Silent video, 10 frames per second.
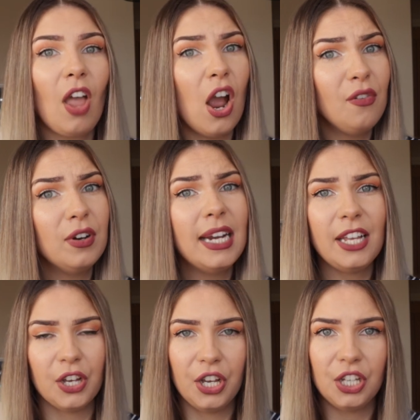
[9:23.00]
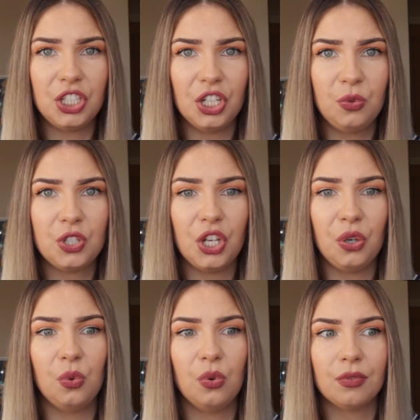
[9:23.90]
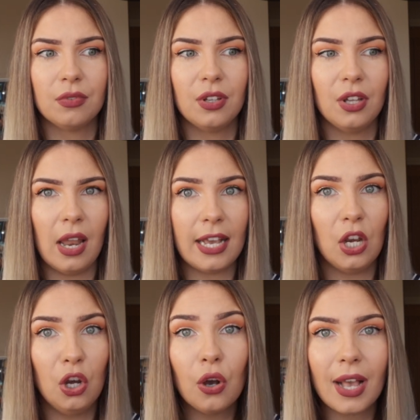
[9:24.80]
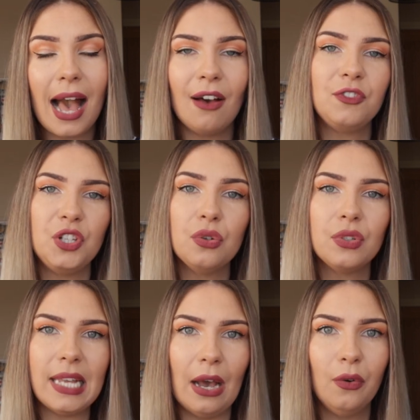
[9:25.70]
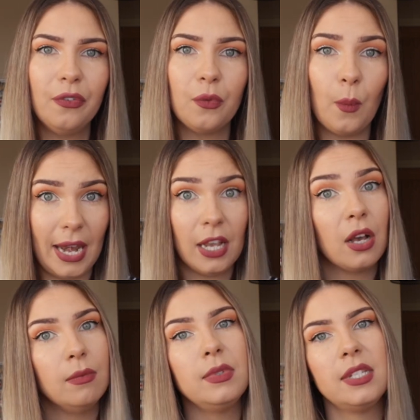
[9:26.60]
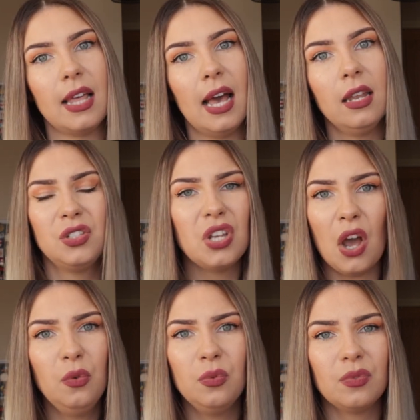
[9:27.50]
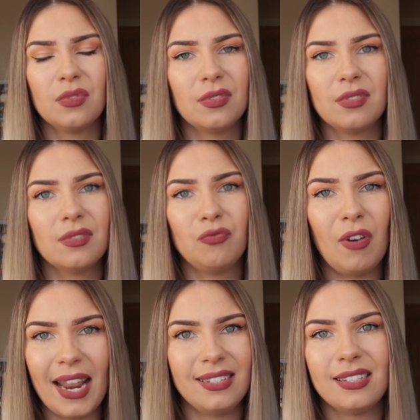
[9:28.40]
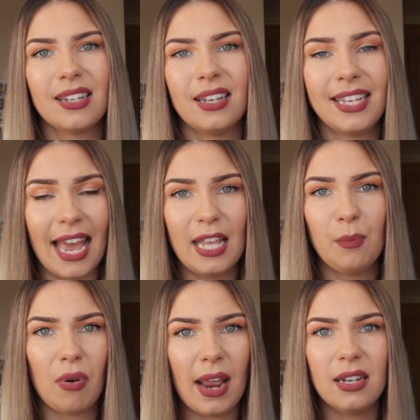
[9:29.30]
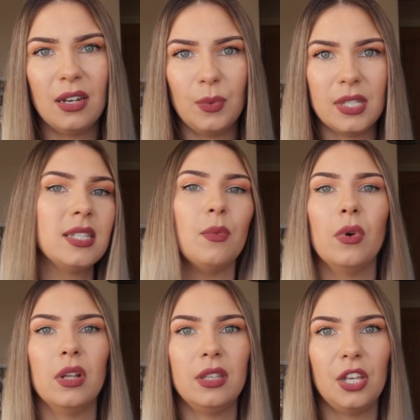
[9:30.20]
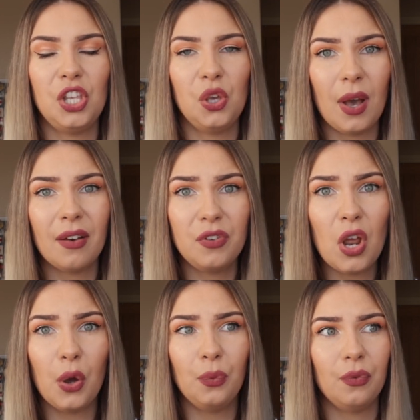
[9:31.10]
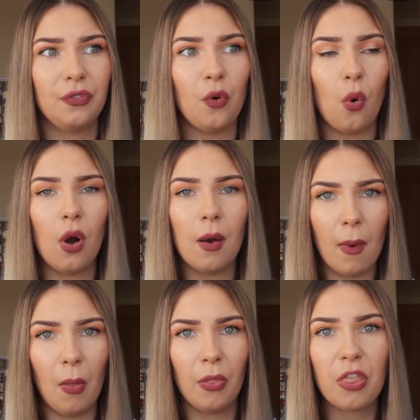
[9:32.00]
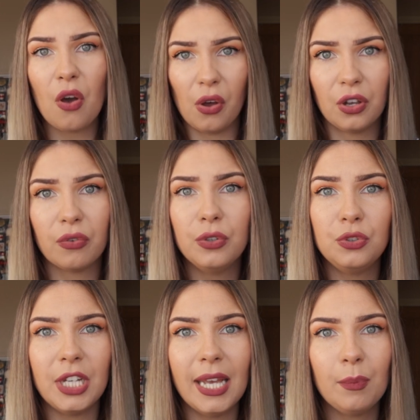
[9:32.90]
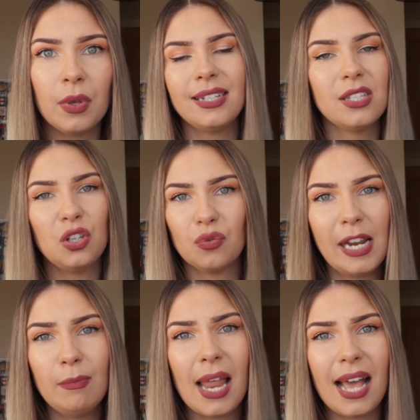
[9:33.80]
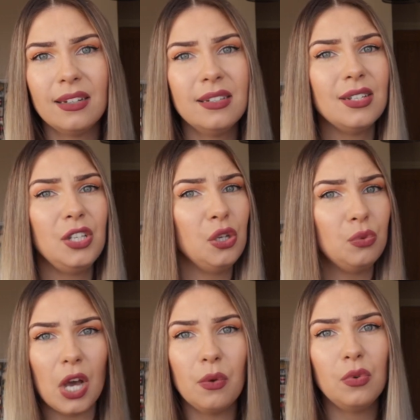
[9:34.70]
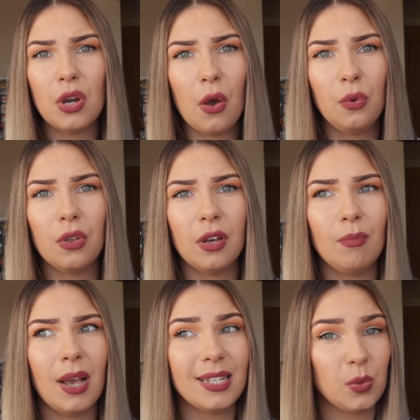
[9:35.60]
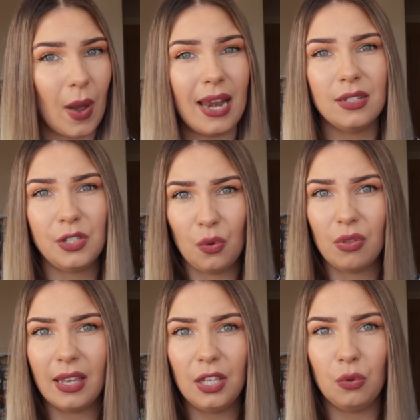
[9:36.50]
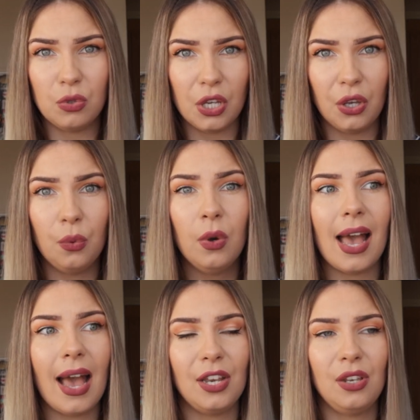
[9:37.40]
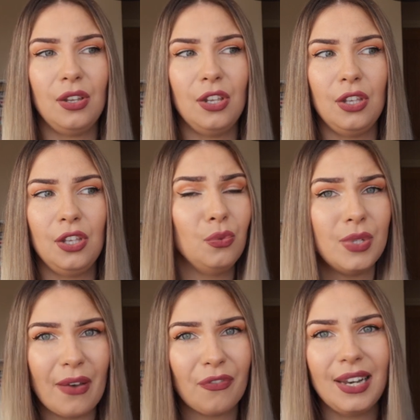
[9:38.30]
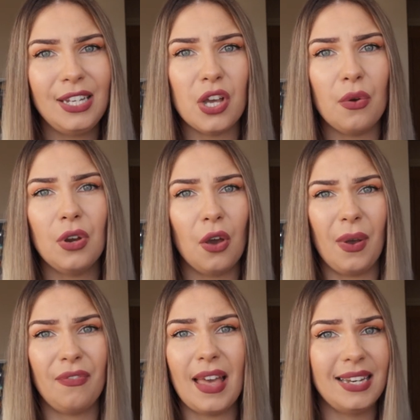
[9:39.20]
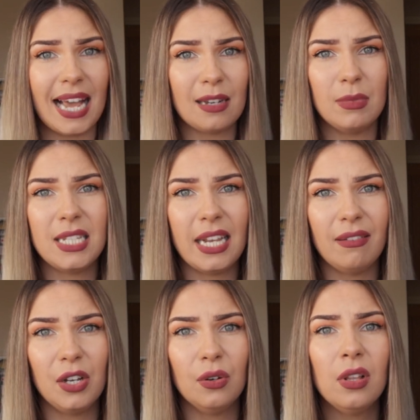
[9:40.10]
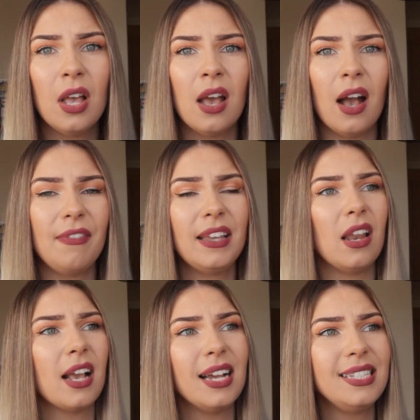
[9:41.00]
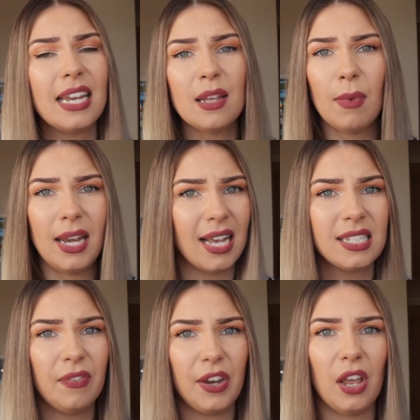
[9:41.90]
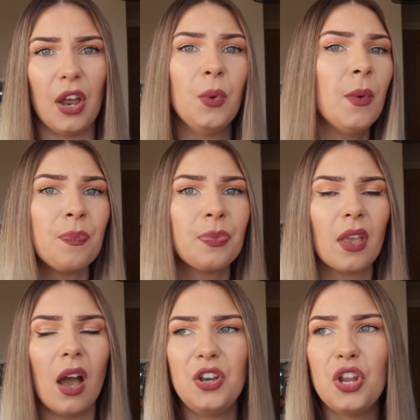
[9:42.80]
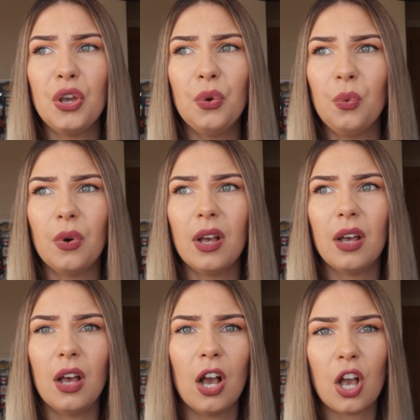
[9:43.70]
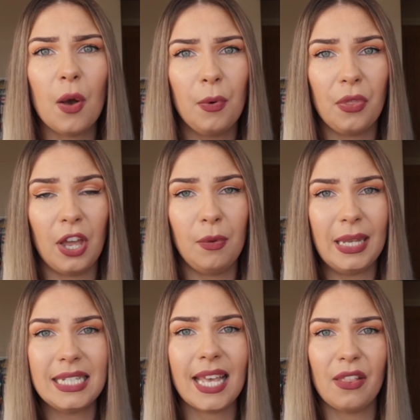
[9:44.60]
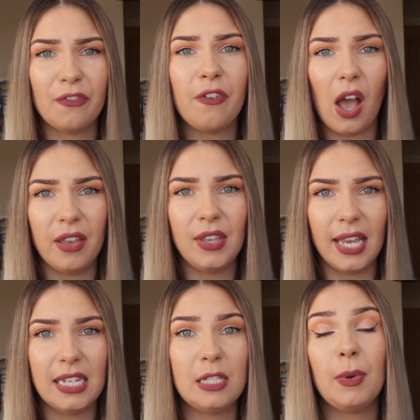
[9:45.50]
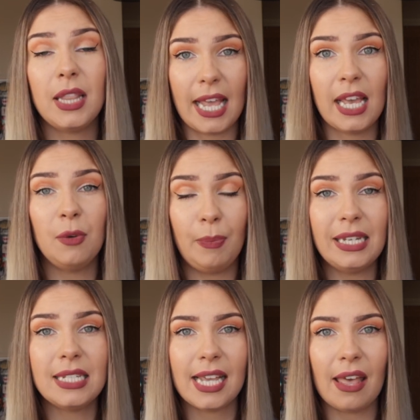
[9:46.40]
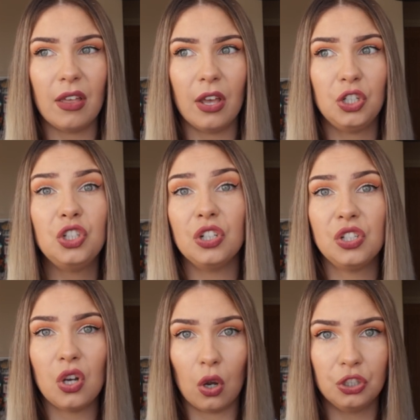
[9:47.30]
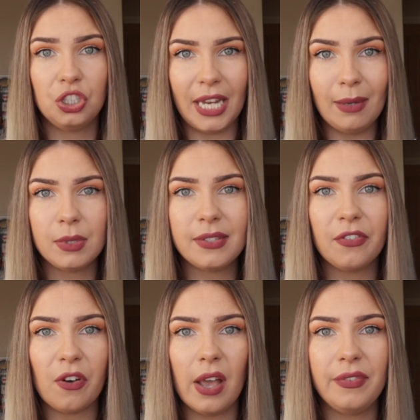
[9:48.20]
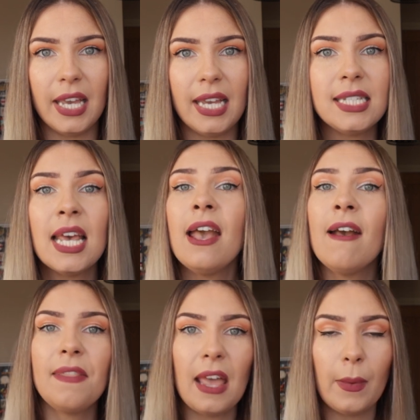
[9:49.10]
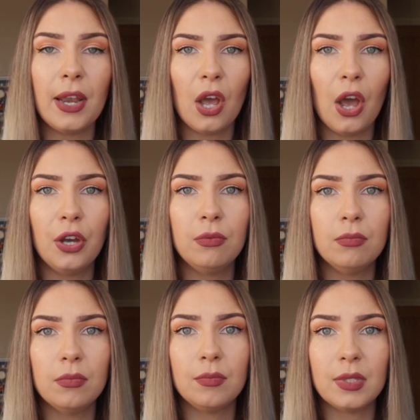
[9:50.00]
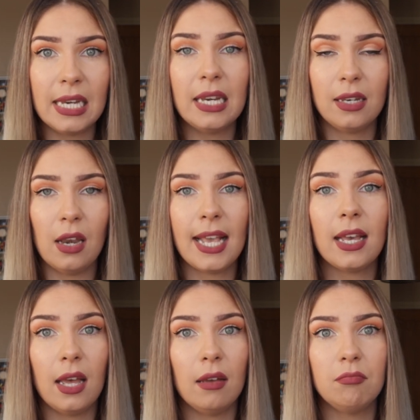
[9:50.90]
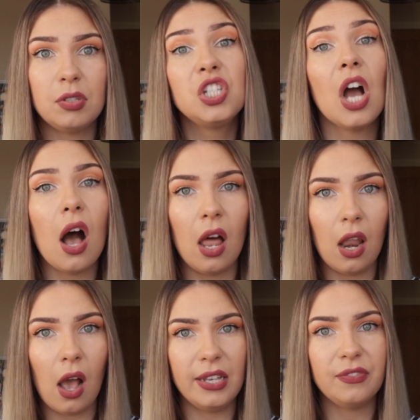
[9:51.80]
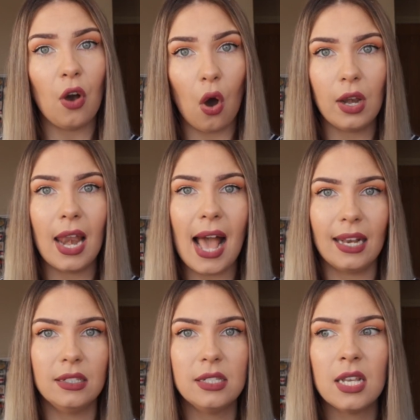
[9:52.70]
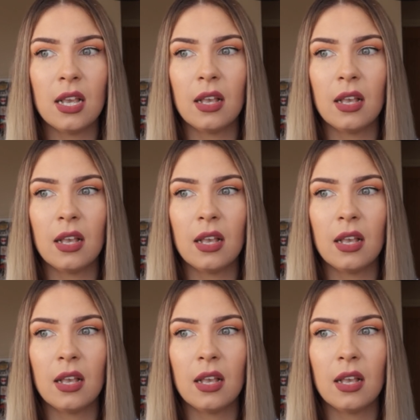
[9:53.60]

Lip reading: I really urge you to, like, look after yourself when it comes to that. Don't risk getting pregnant with someone that you have known for a month on a cruise ship. It's a dreamland. You don't know them as well as you think you do, and you definitely don't know if they're dad material. I think, like I said in my last video, I knew a couple that had been together 5 years, but they had been together just on ships for 5 years. They went home to, like, start a life on land,